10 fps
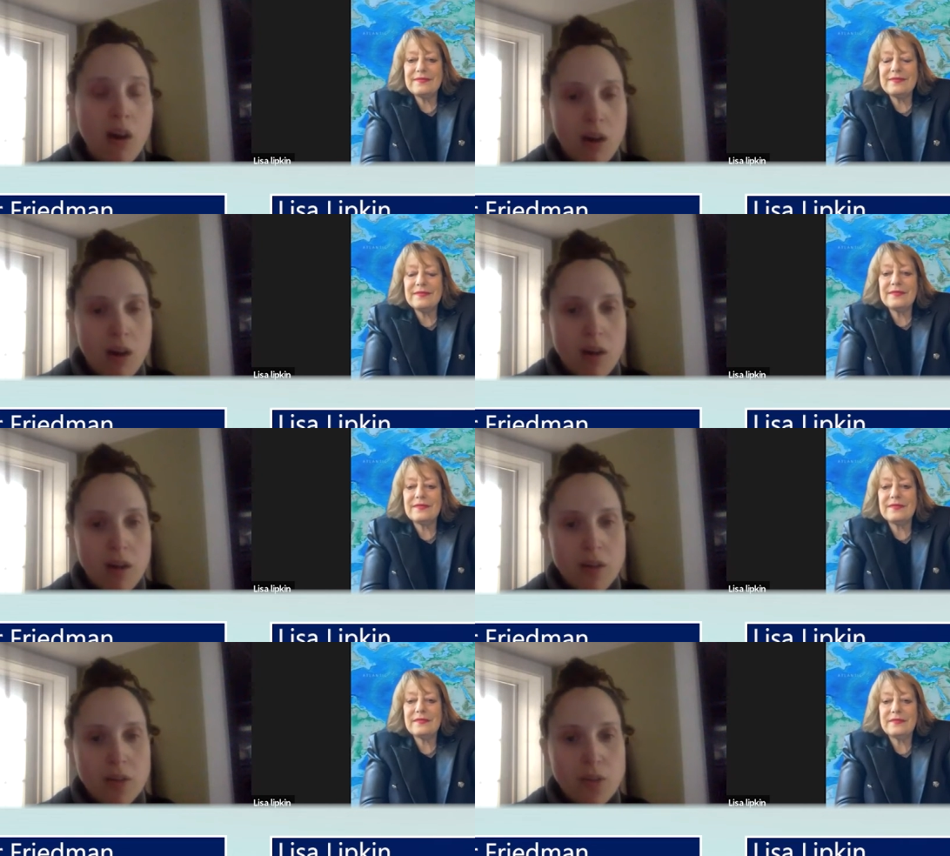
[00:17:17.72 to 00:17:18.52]

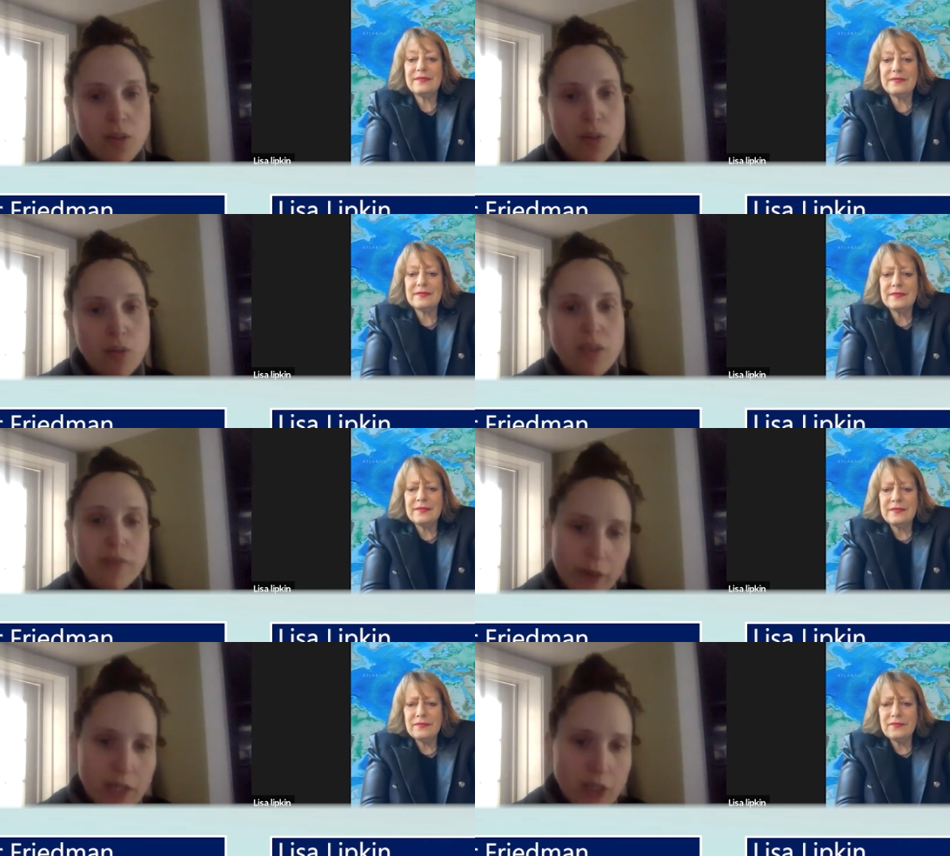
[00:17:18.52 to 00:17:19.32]
Speaker 1: hard to
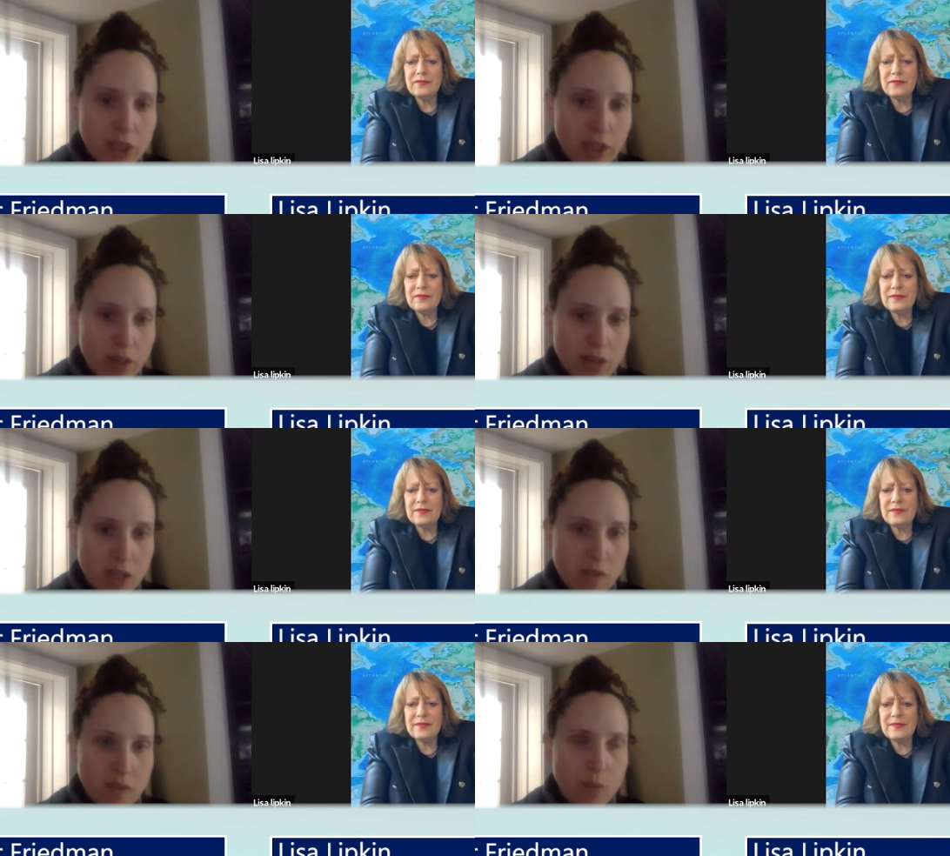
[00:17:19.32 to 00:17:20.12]
differentiate
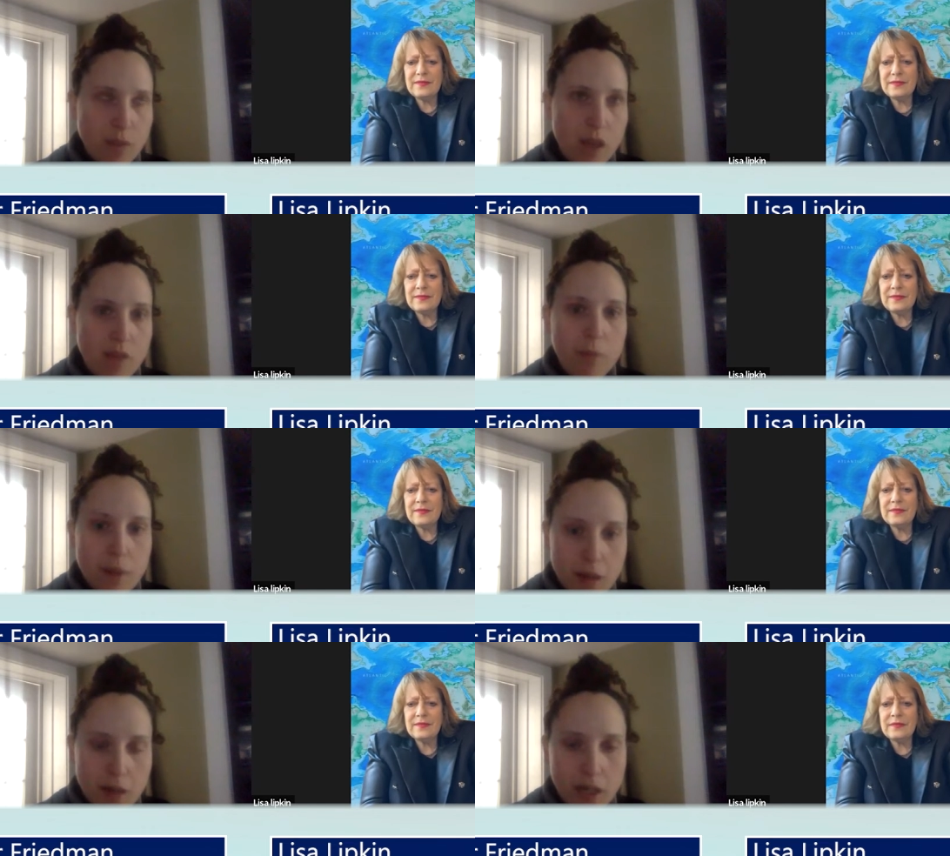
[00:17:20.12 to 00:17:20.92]
ourselves from a lot of
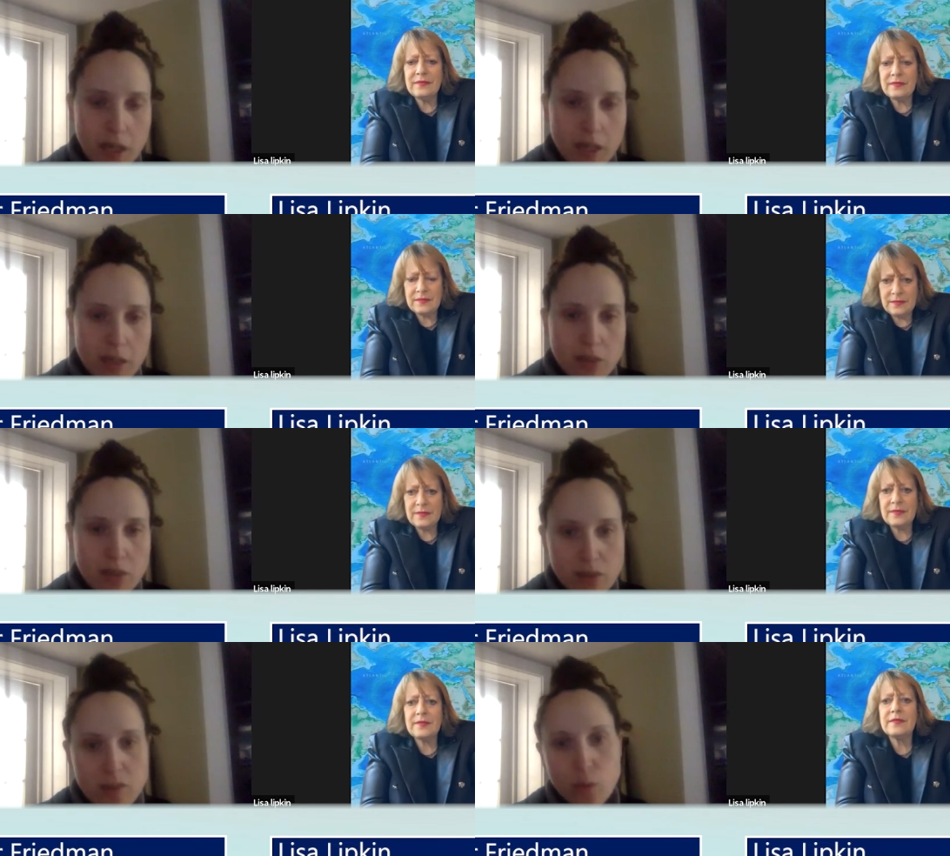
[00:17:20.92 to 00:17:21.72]
American
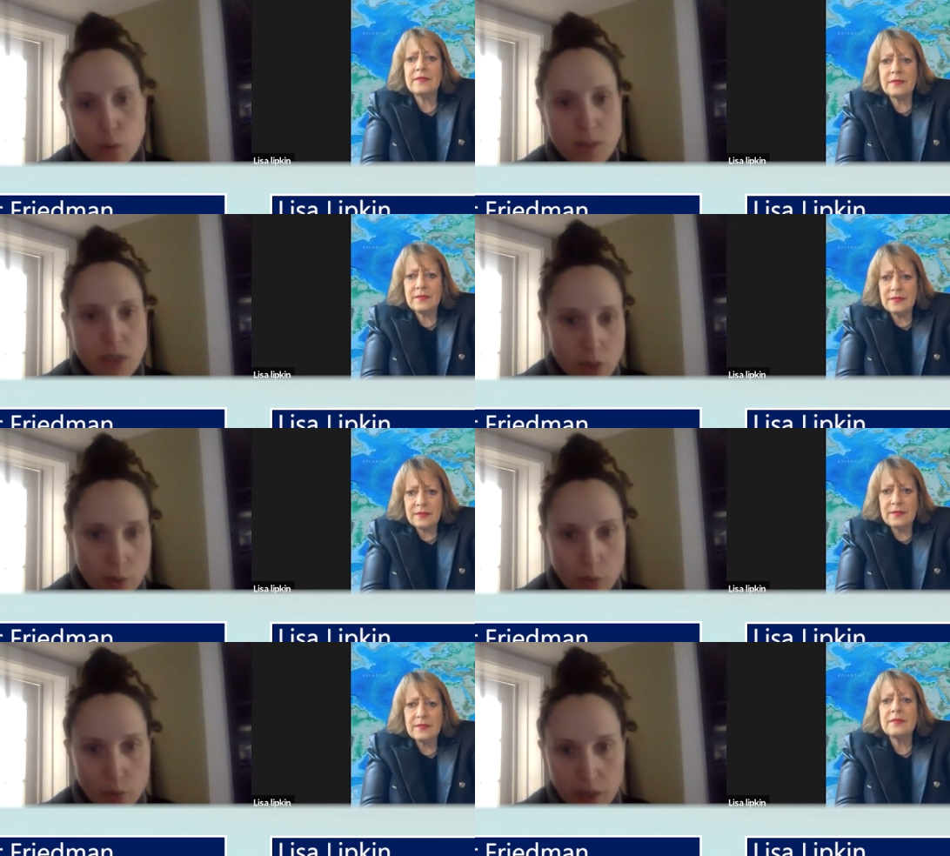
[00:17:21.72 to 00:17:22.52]
salumi
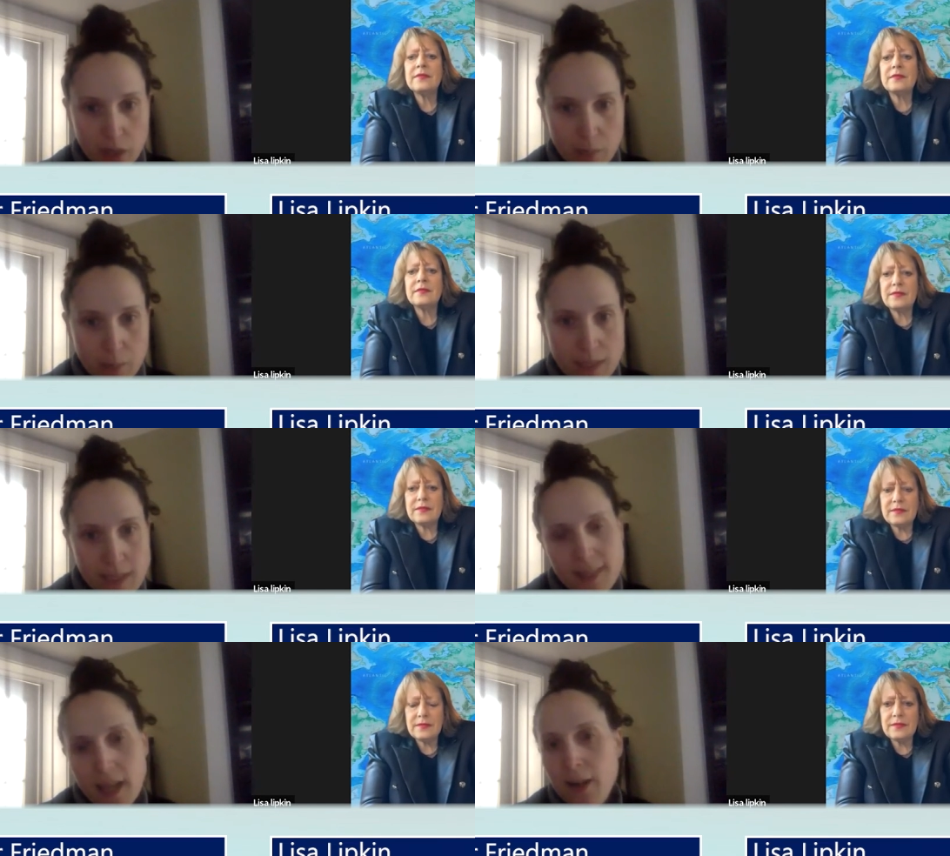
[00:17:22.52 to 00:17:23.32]
charcuterie
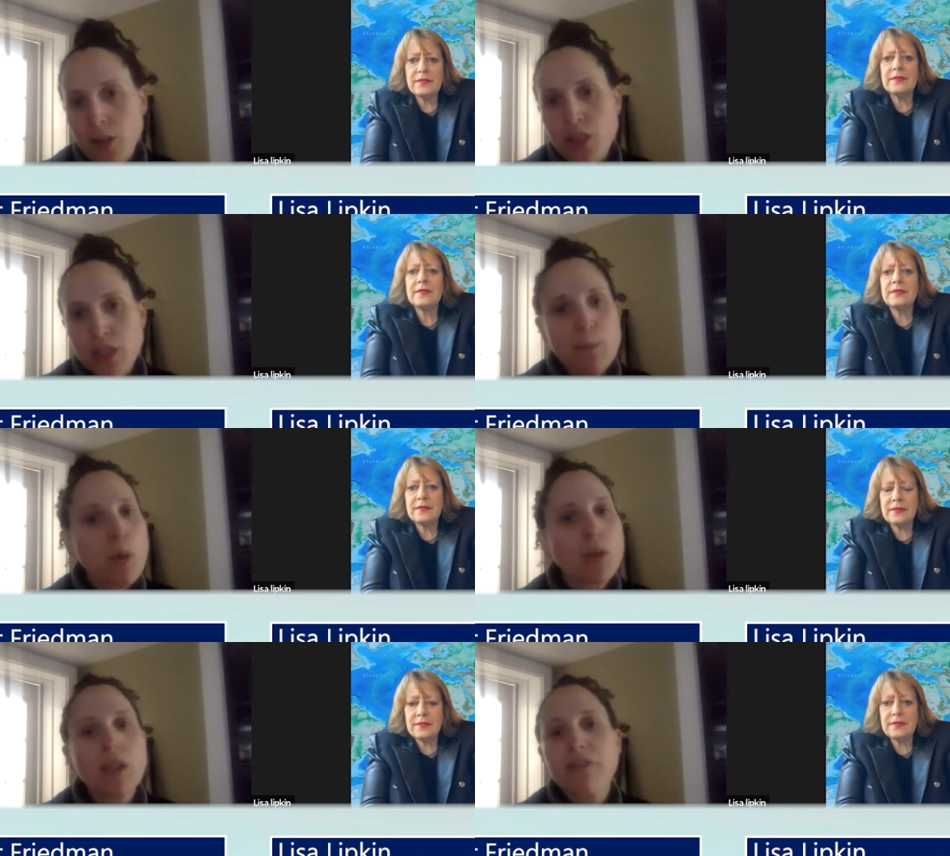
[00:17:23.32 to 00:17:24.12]
companies that are just
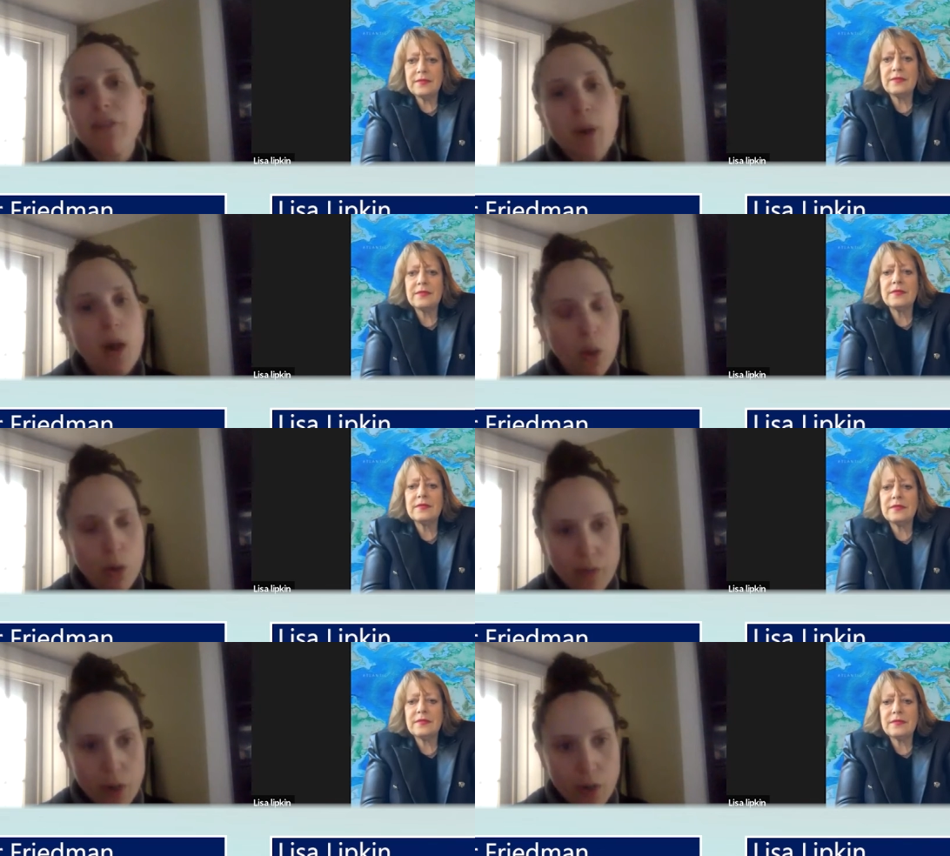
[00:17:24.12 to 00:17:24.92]
pulling from all
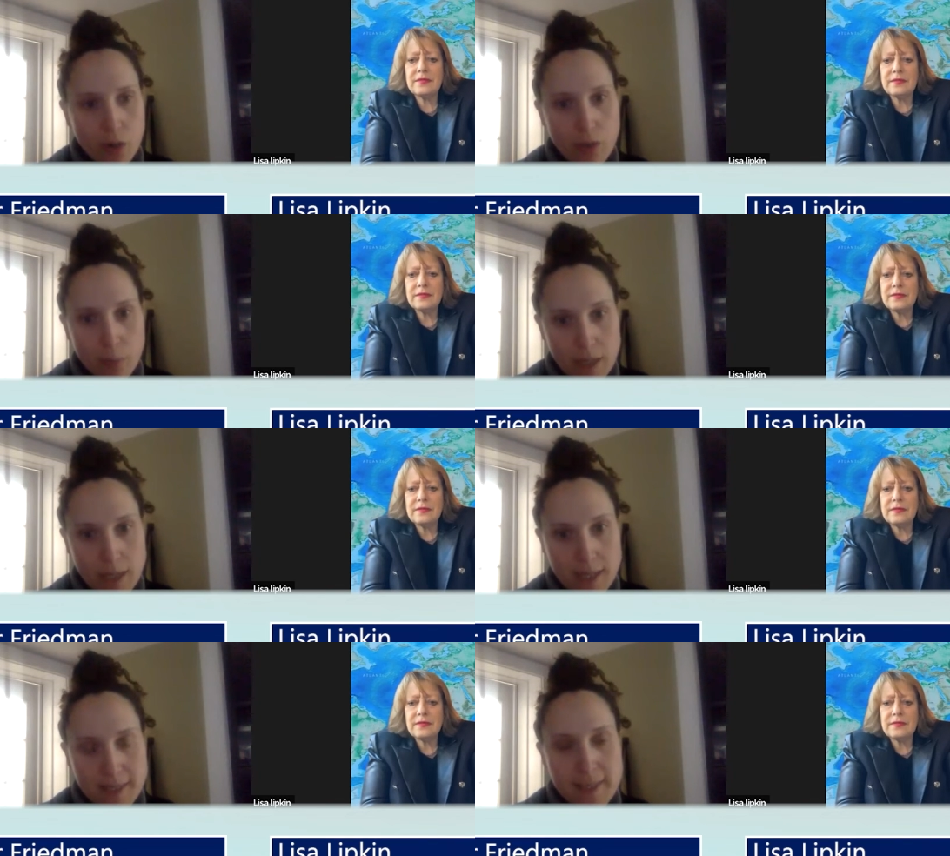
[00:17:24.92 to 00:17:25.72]
over the
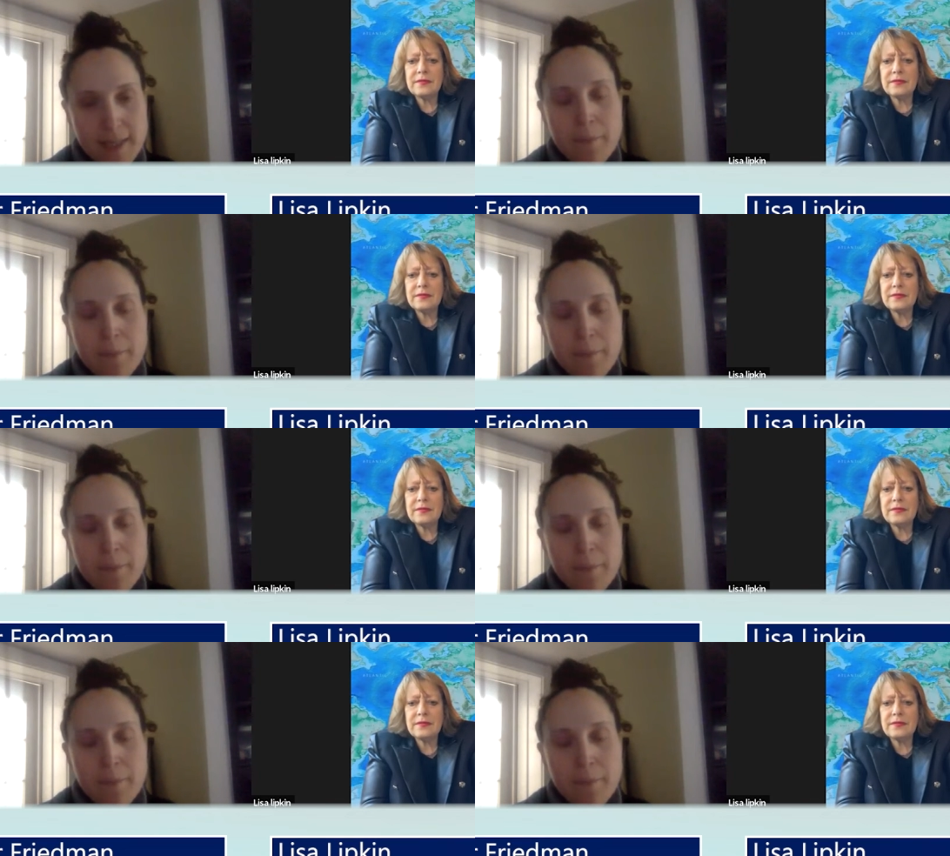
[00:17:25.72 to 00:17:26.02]
place.